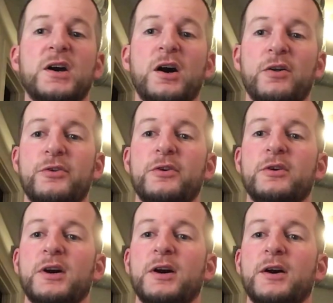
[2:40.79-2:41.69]

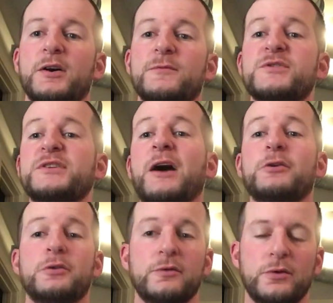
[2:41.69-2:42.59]
other style
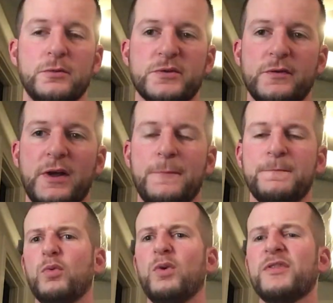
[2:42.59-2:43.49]
uniforms for that.
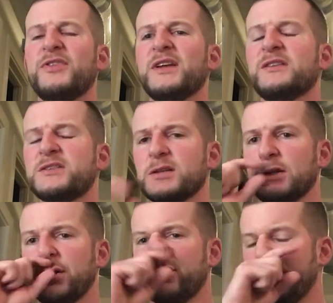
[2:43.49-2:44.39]
One thing that's a
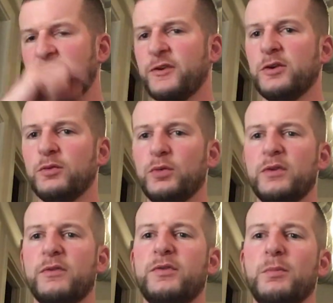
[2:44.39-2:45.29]
little different
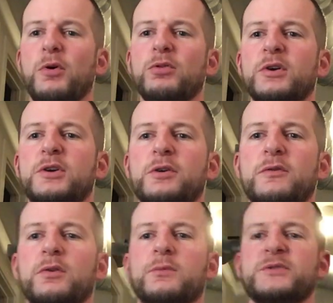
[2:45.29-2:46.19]
with the bold look
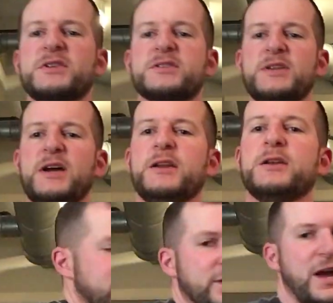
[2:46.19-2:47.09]
uniforms is
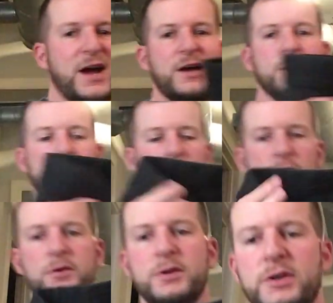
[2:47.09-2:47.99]
that tie
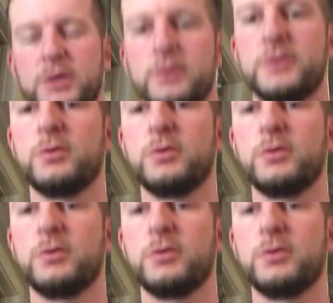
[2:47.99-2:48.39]
over. Here, let's